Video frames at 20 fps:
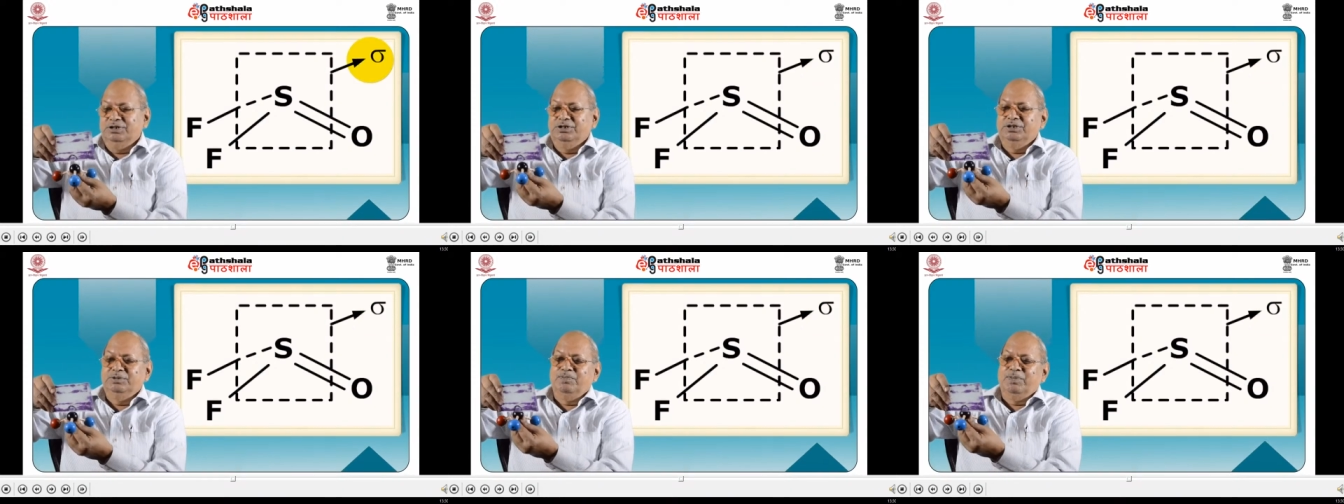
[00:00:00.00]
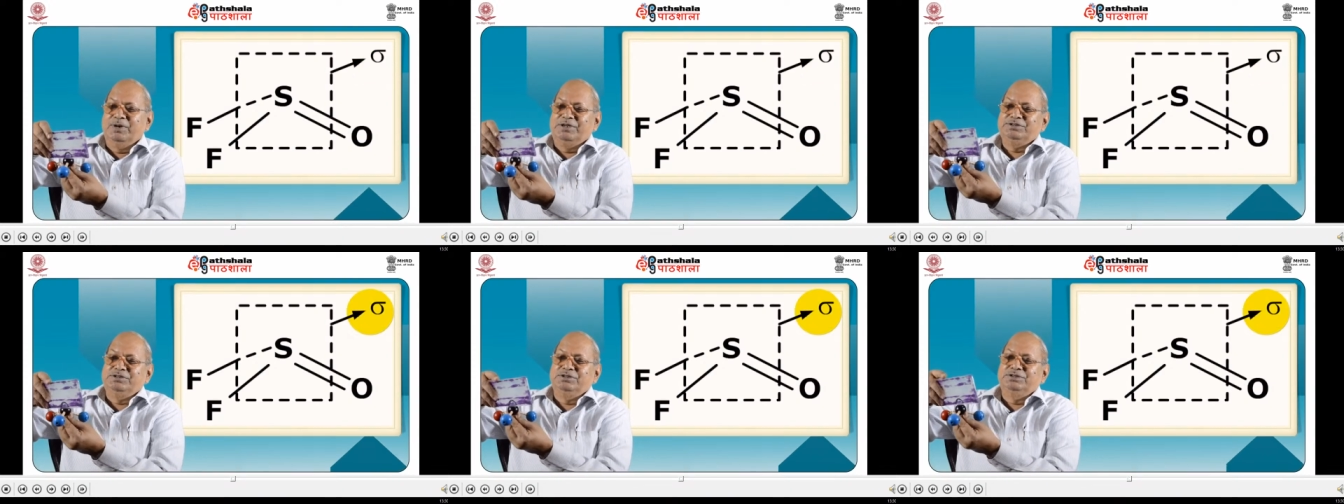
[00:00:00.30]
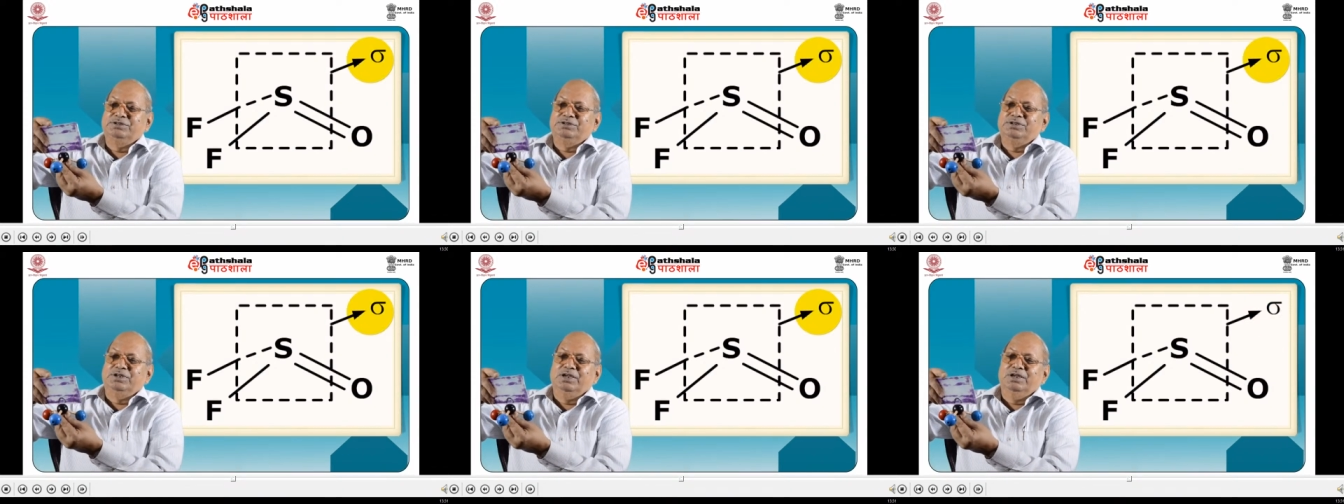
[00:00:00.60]
it
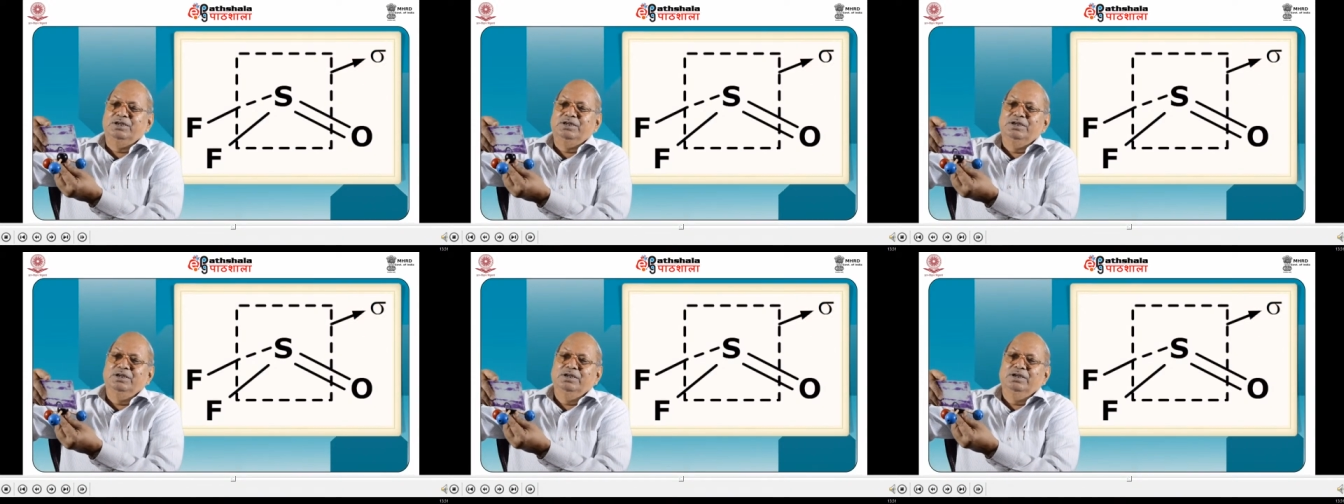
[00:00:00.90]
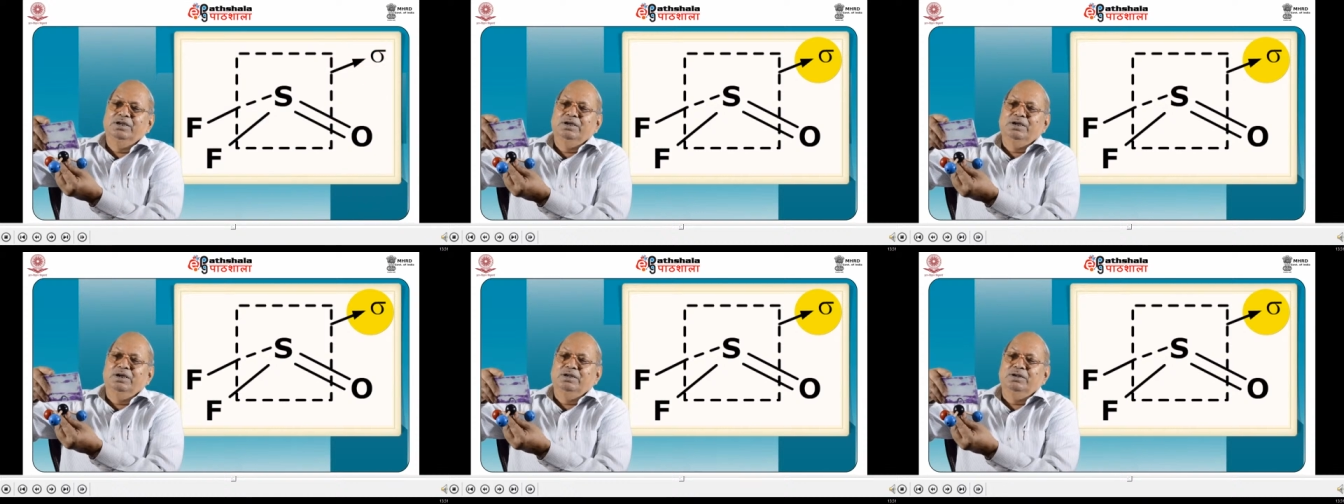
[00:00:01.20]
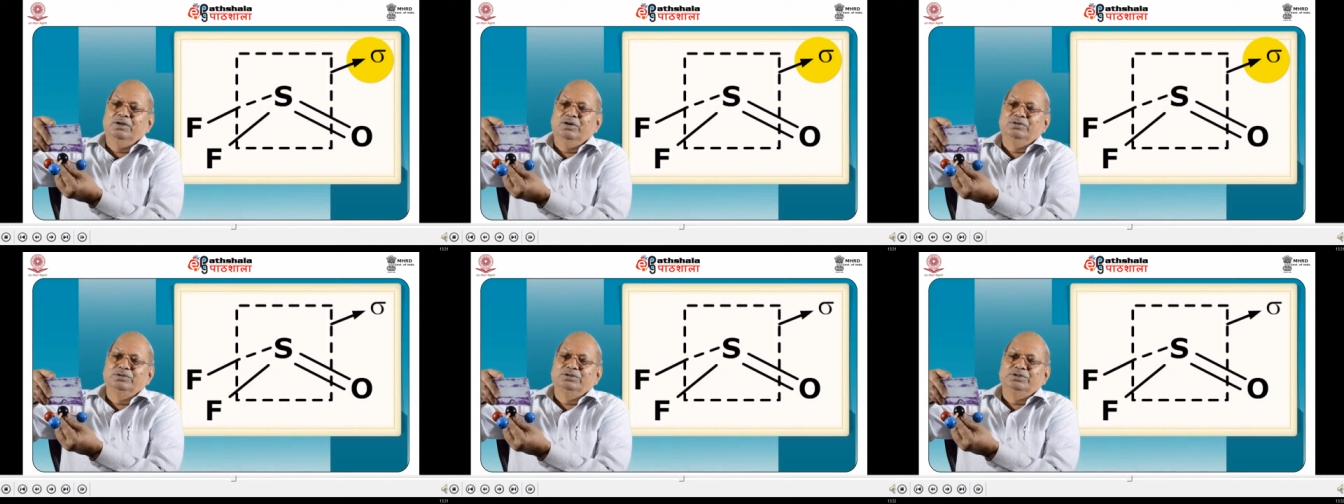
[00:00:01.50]
passes
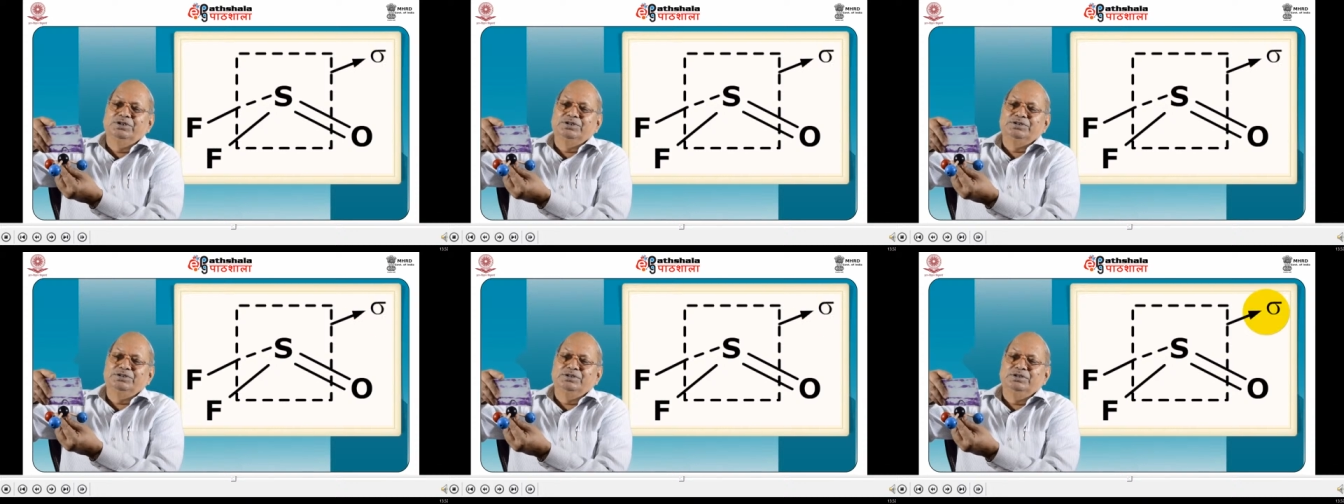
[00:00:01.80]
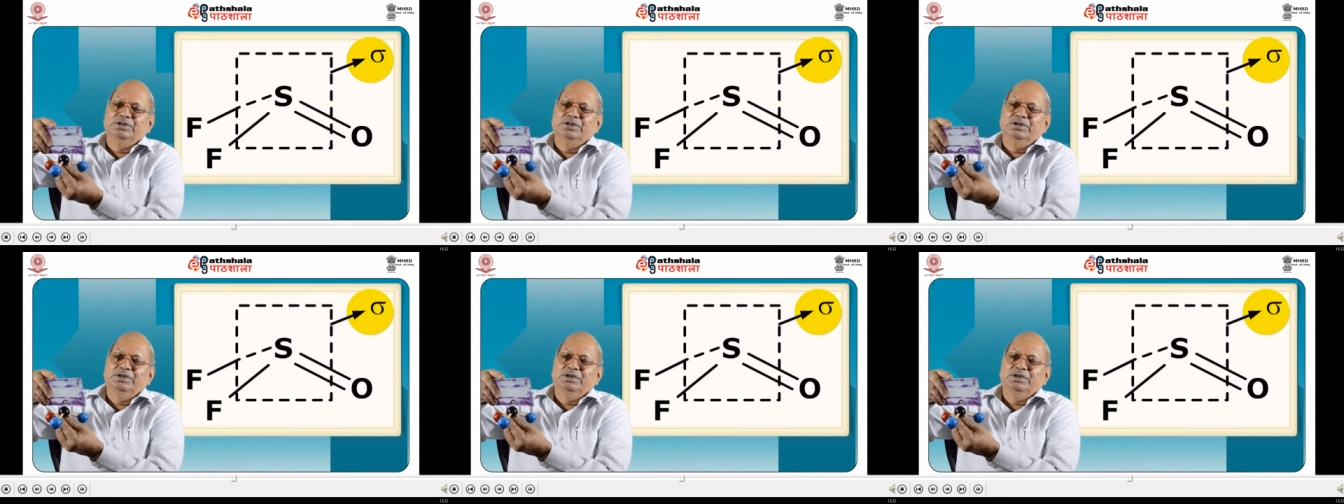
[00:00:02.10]
along this,